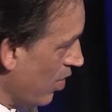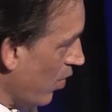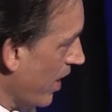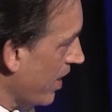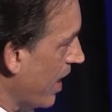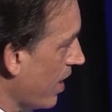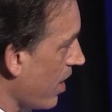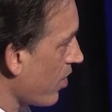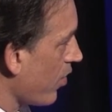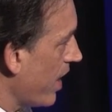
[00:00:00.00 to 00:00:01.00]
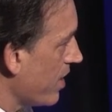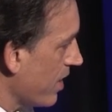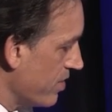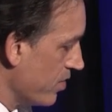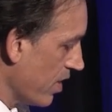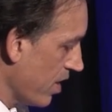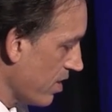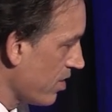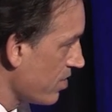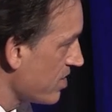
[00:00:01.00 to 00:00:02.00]
what I cannot create, I do
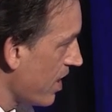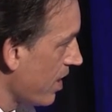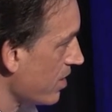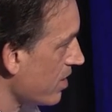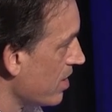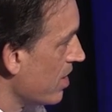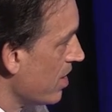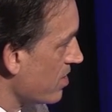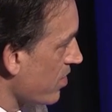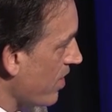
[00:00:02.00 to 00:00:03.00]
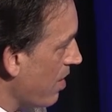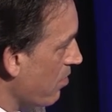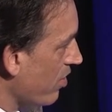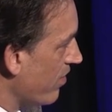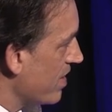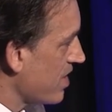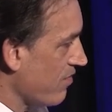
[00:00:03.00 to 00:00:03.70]
not understand. And so that motivates